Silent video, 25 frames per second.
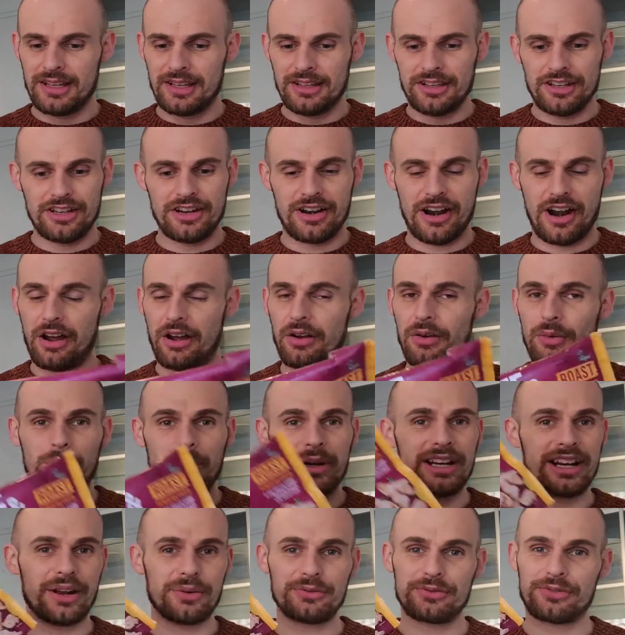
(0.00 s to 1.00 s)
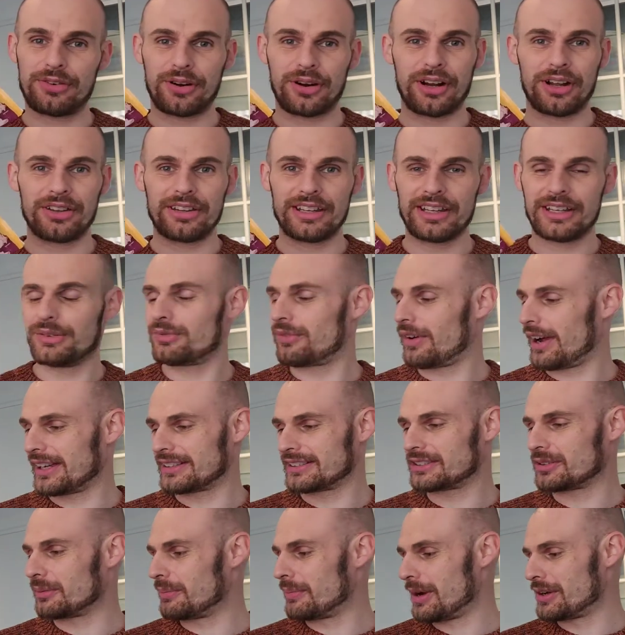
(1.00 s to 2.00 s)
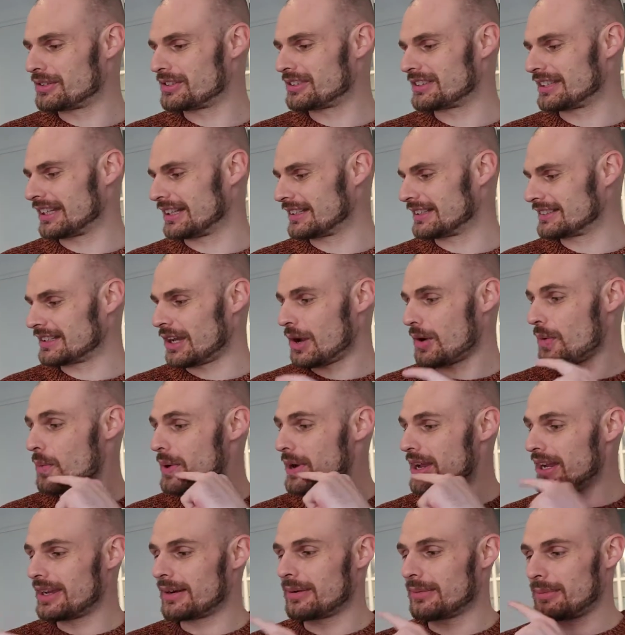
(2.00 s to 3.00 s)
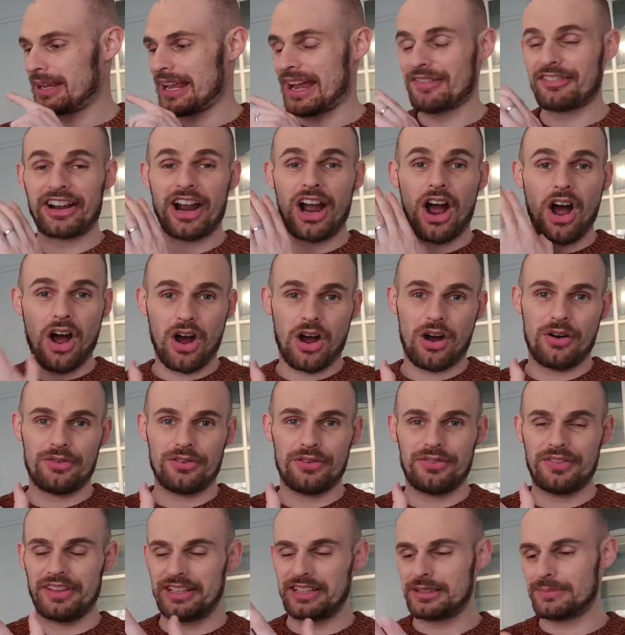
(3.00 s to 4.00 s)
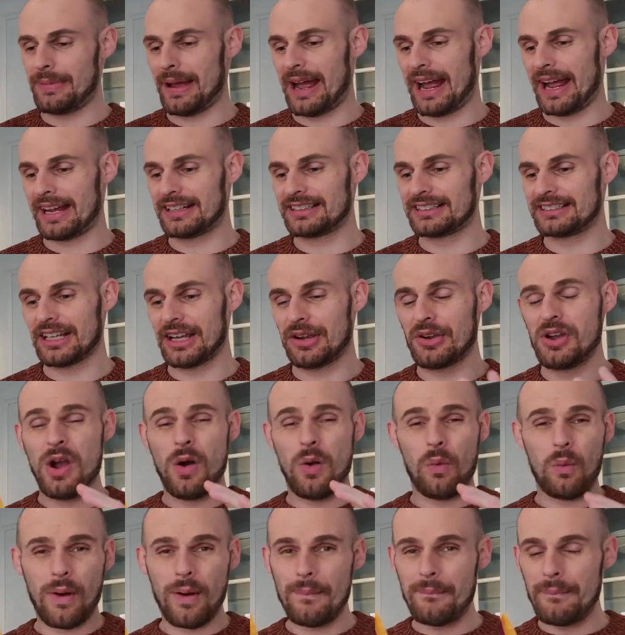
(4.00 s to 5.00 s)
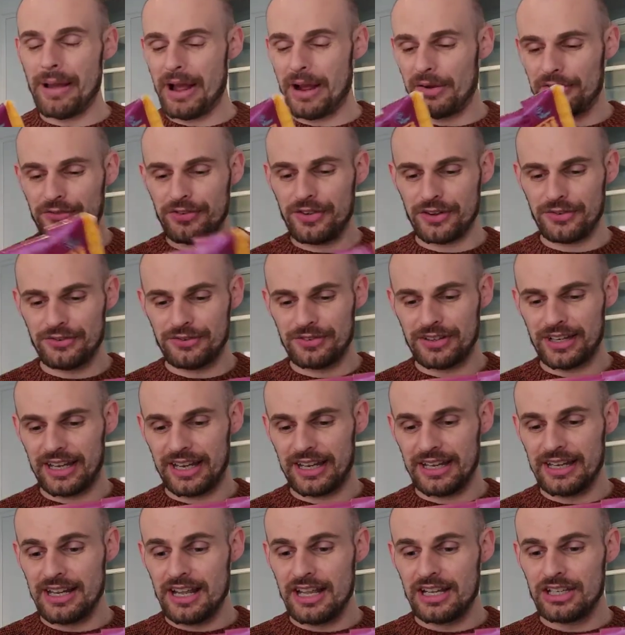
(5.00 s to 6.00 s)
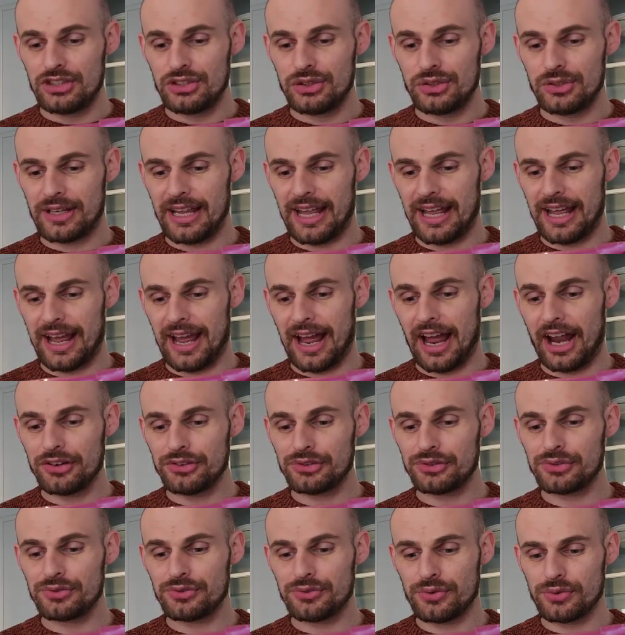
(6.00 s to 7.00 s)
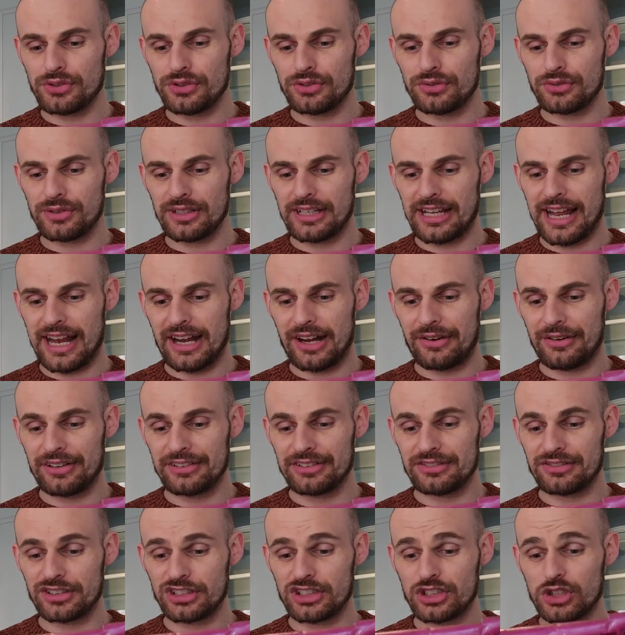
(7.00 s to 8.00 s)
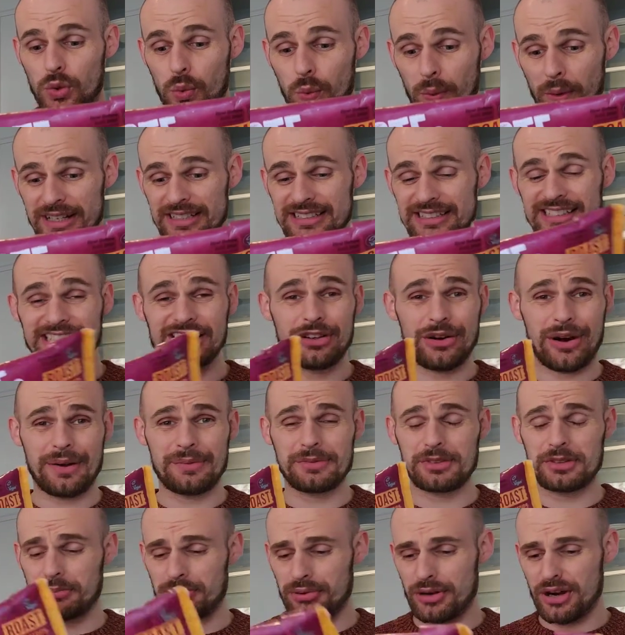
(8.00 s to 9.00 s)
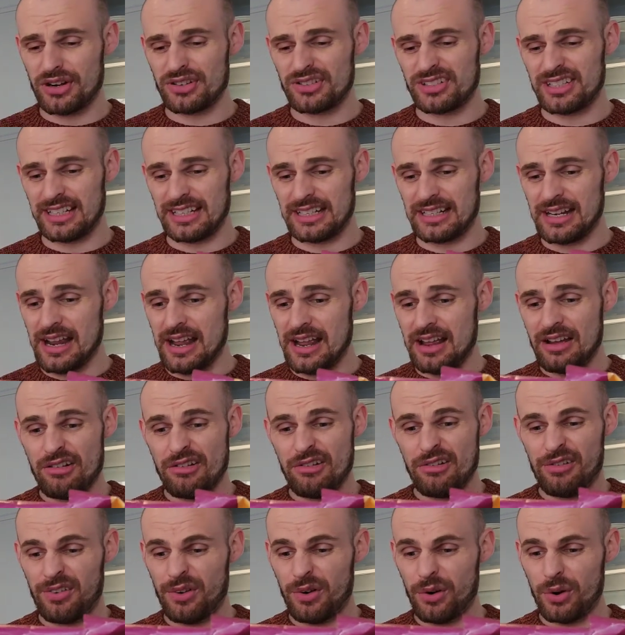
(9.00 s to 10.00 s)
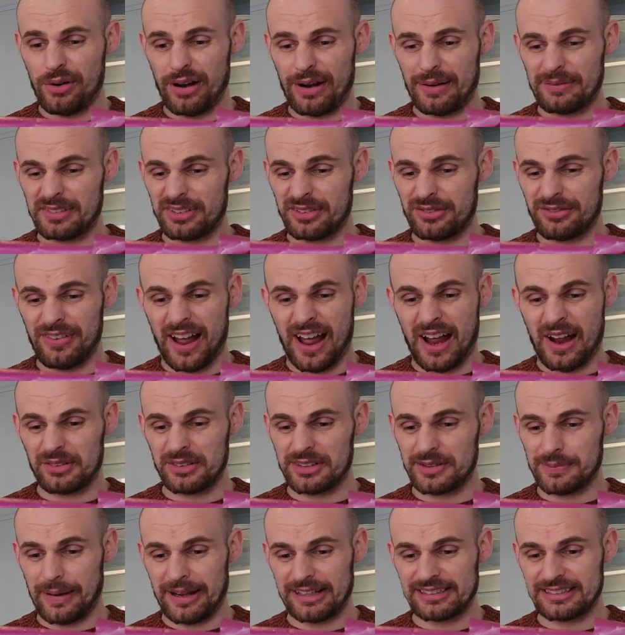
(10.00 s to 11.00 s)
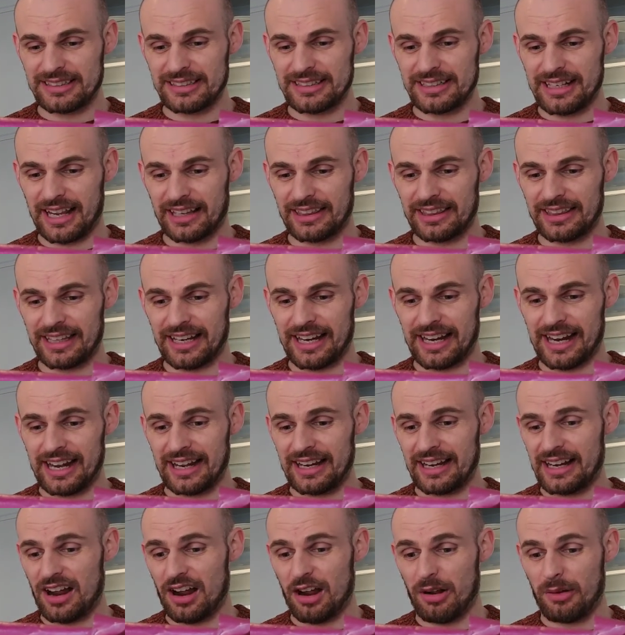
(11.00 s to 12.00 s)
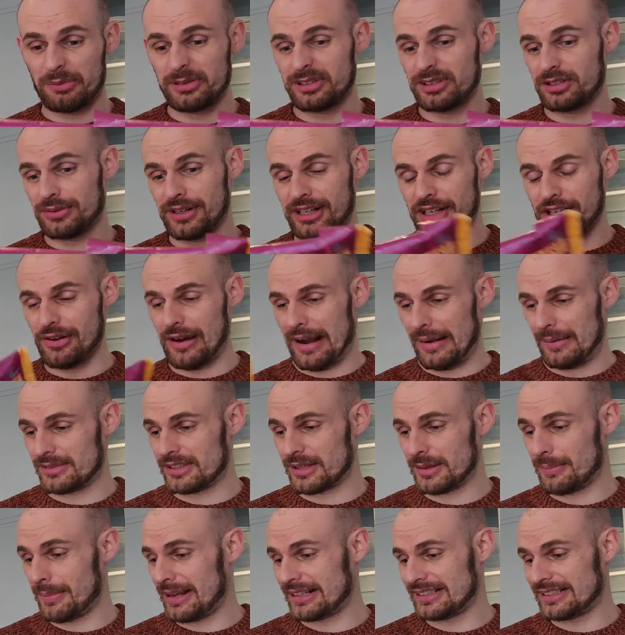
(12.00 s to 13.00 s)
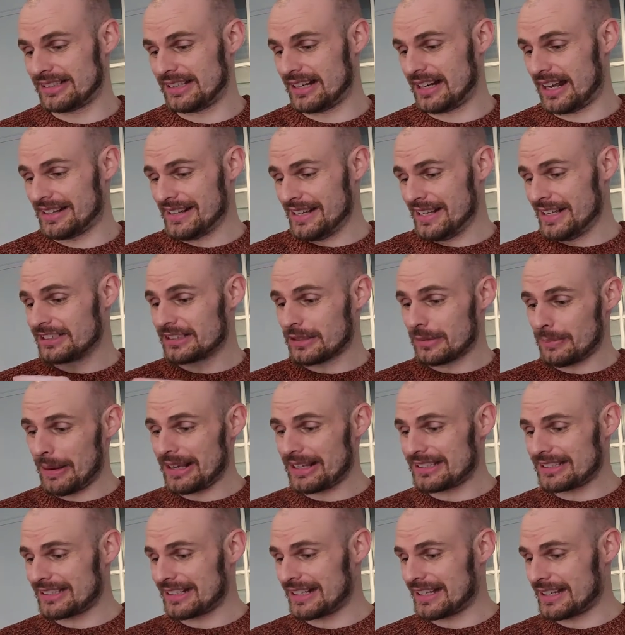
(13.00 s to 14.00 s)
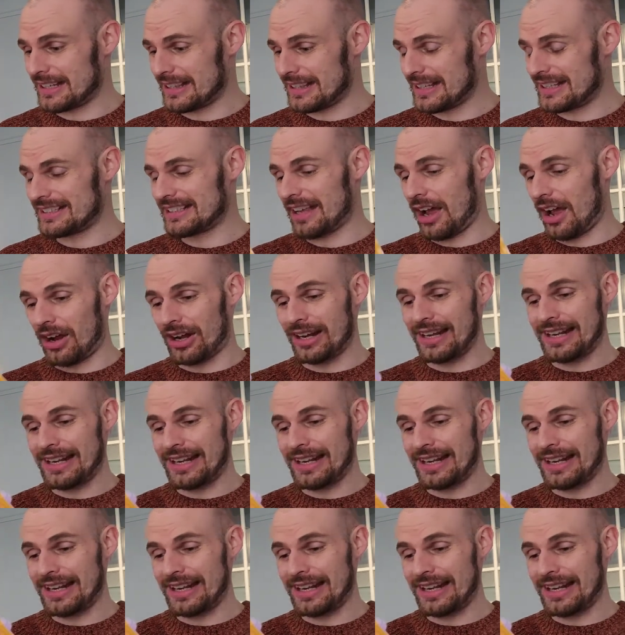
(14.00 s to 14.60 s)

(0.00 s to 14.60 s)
You know, we don't follow the advice on most things, so we're going to be having half of these packs. So £1.50, you get 143 calories, so 20 grams of protein, 4 grams of fat, which is basically nothing, and then carbs, 3 grams, so basically nothing. So basically, these are